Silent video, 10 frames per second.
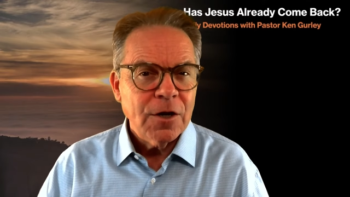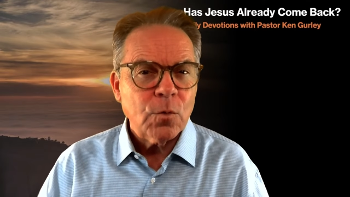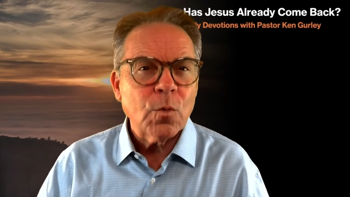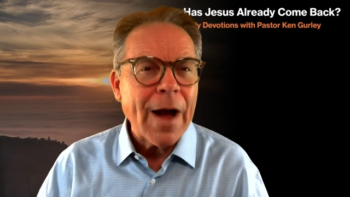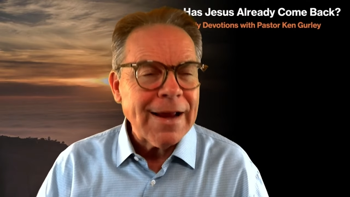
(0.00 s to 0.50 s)

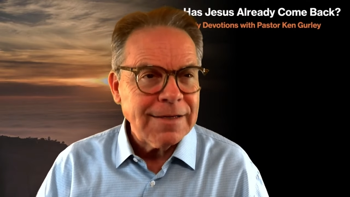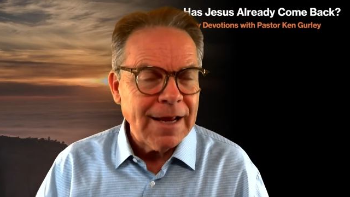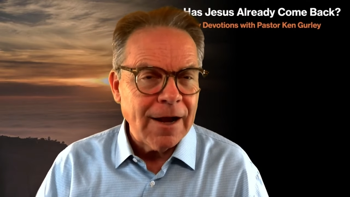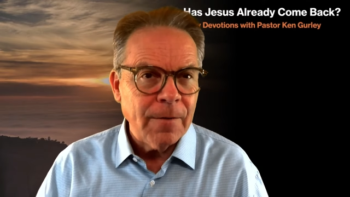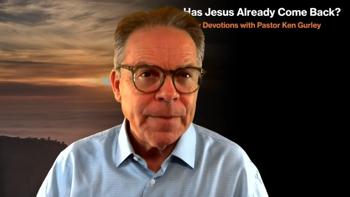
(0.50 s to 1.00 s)
Right
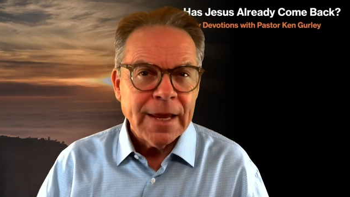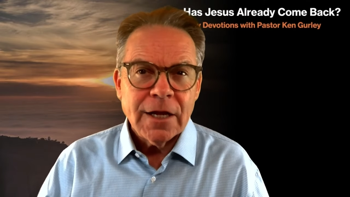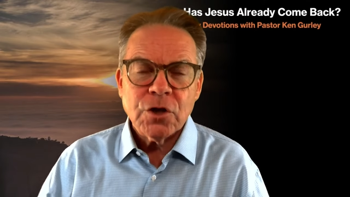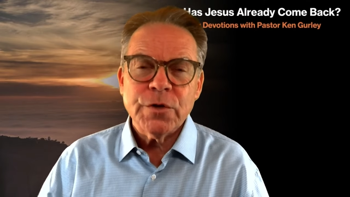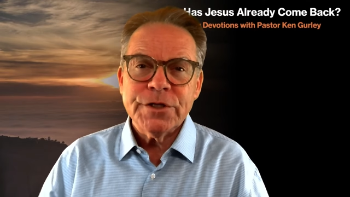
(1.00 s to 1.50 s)
now,
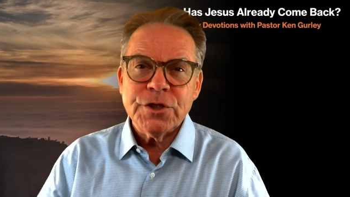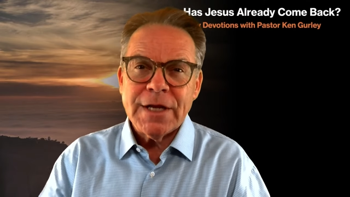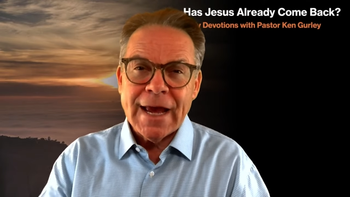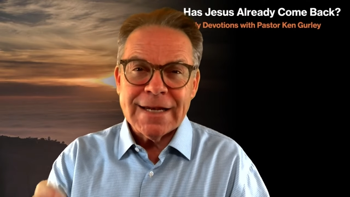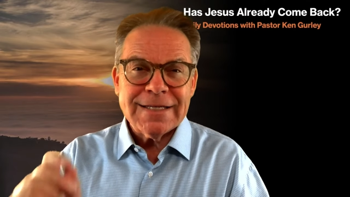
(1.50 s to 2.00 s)

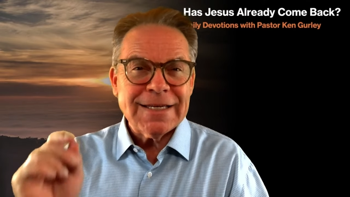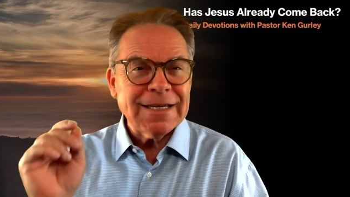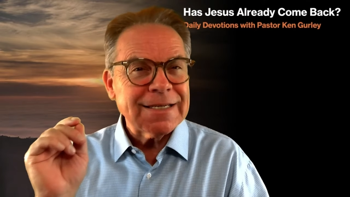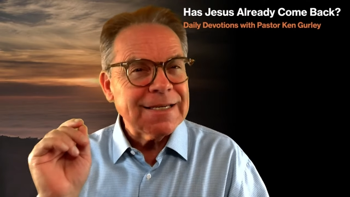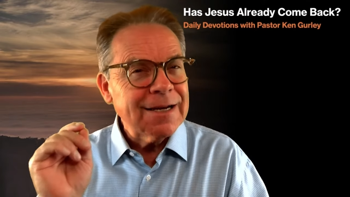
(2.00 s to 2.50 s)
Christianity
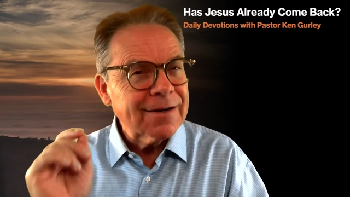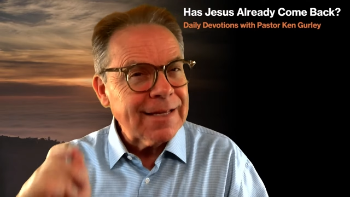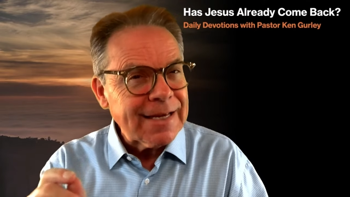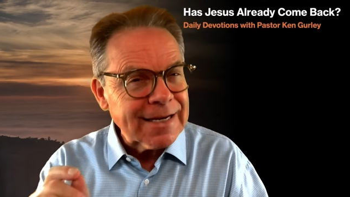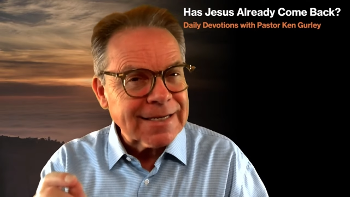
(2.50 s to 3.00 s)
is
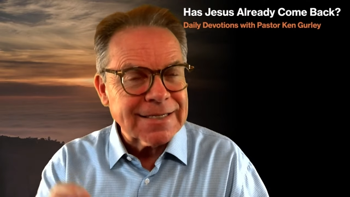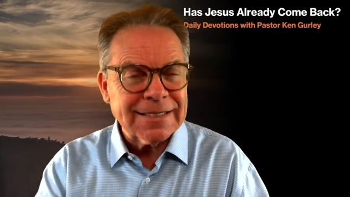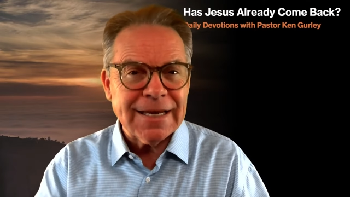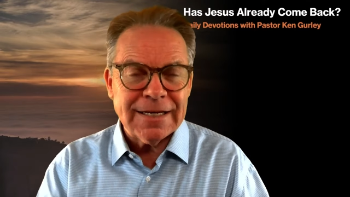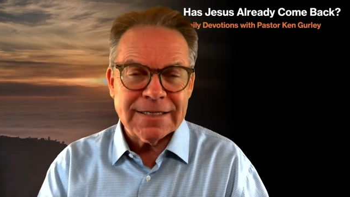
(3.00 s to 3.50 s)
nearly
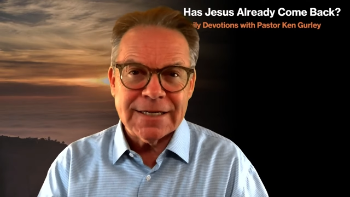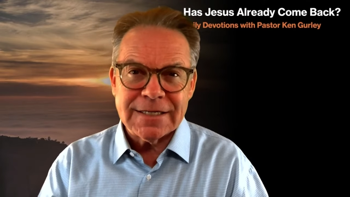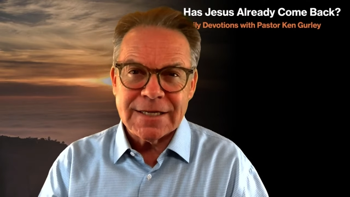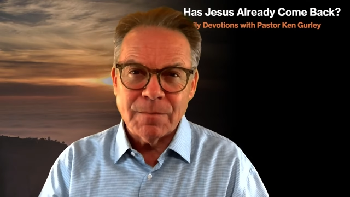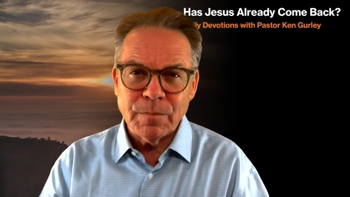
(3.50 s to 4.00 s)
extinct in
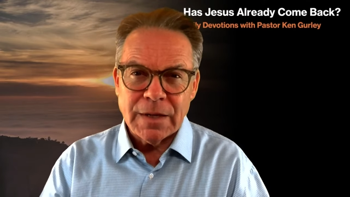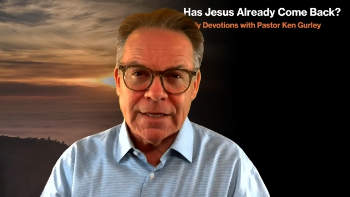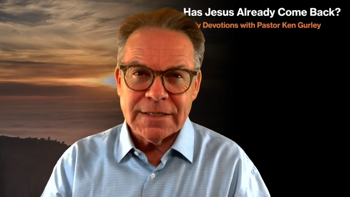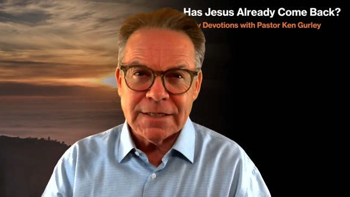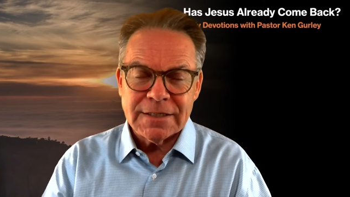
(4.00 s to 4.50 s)
some
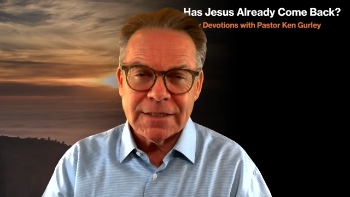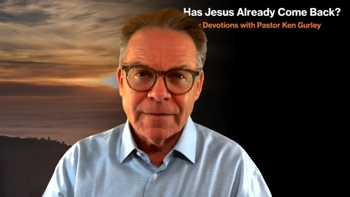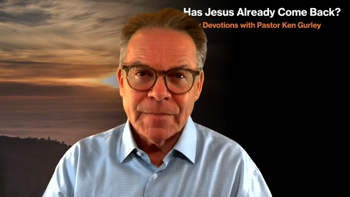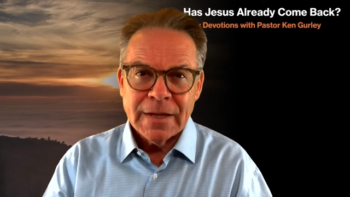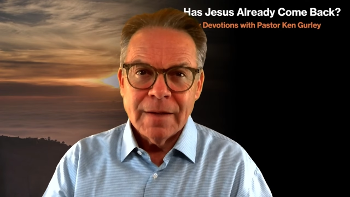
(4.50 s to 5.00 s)
places
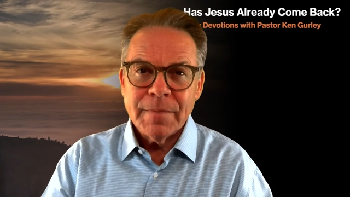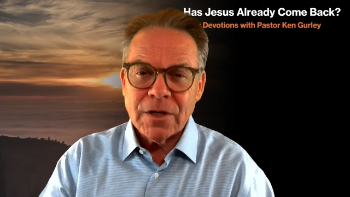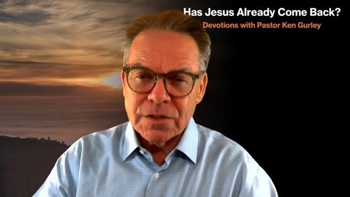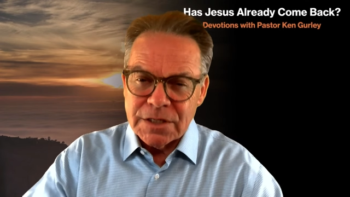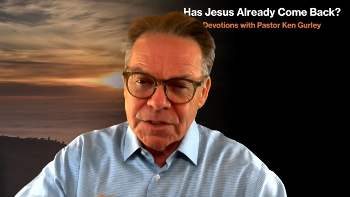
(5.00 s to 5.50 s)

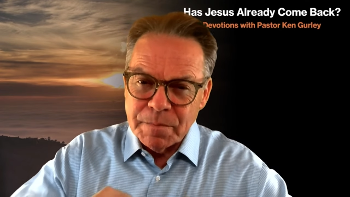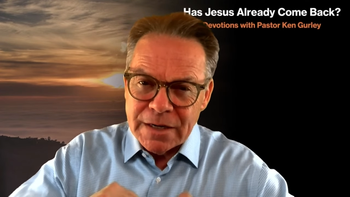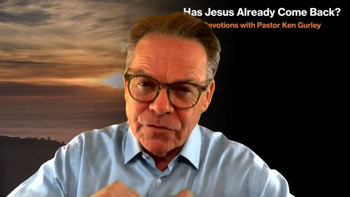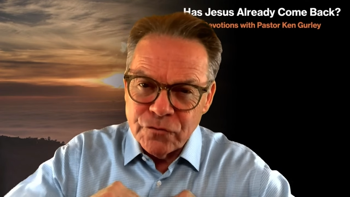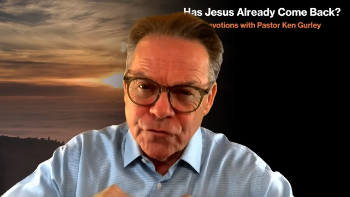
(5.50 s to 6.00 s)
because it's
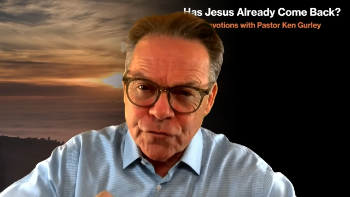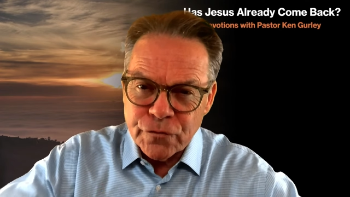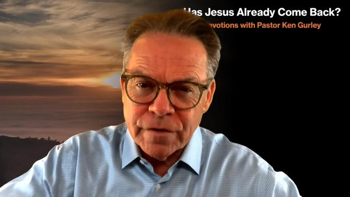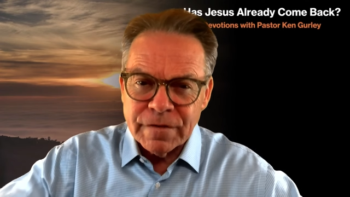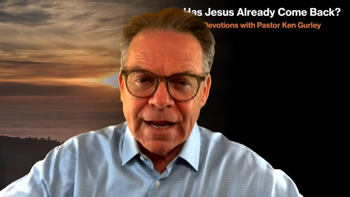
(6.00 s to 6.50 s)
been
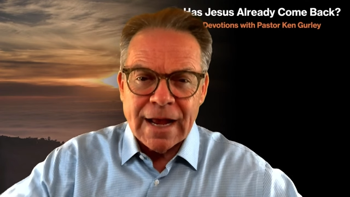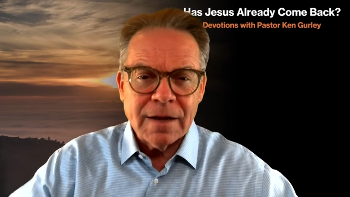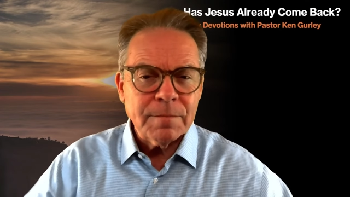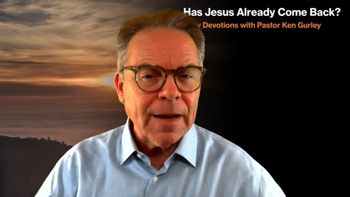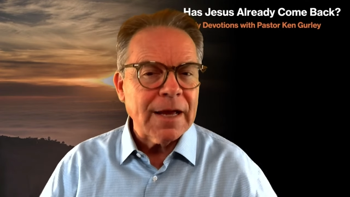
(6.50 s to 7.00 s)
driven out
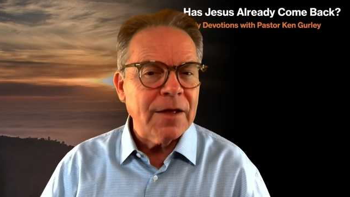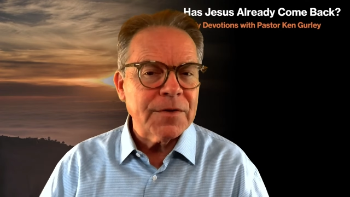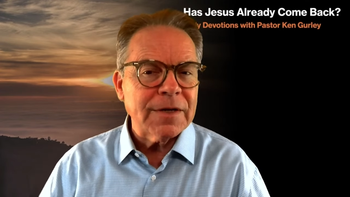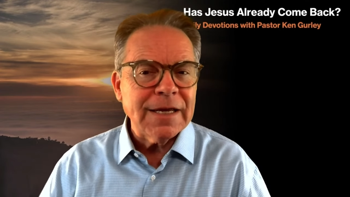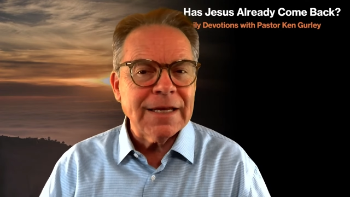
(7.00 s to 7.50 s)
by
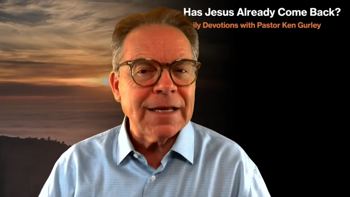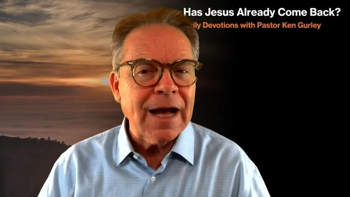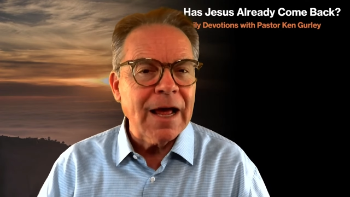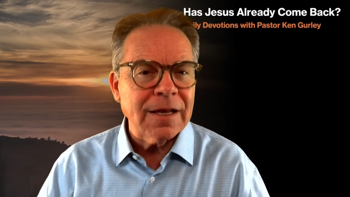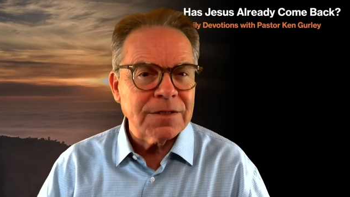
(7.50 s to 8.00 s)
other
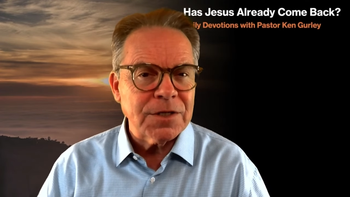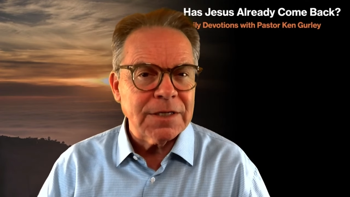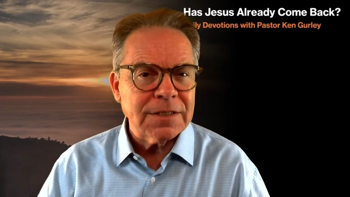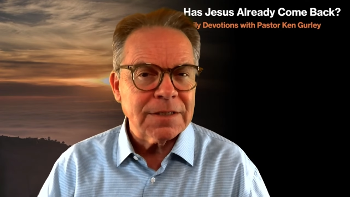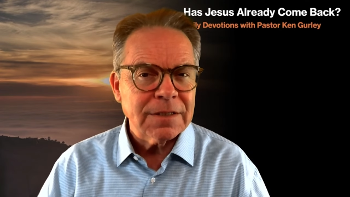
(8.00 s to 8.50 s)

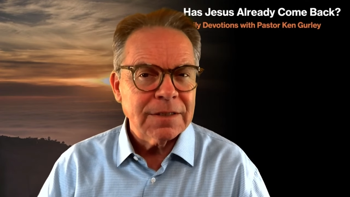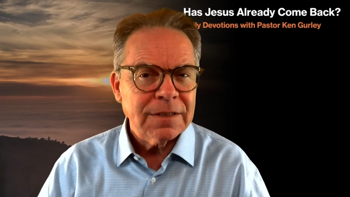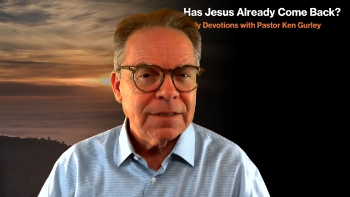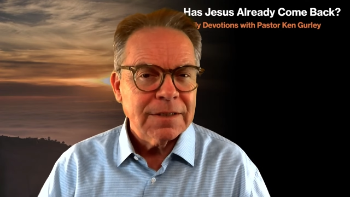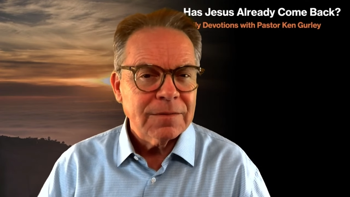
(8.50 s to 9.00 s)
ideologies.
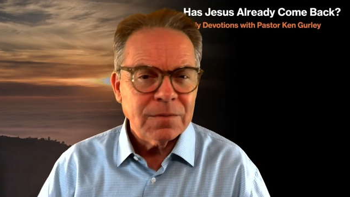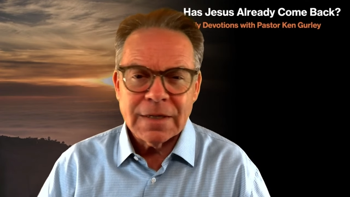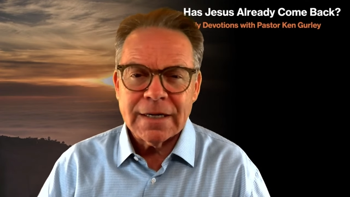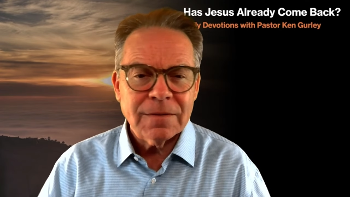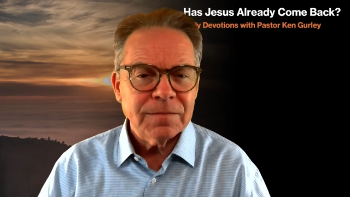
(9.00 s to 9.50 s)

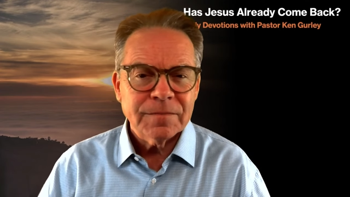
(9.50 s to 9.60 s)
Wow.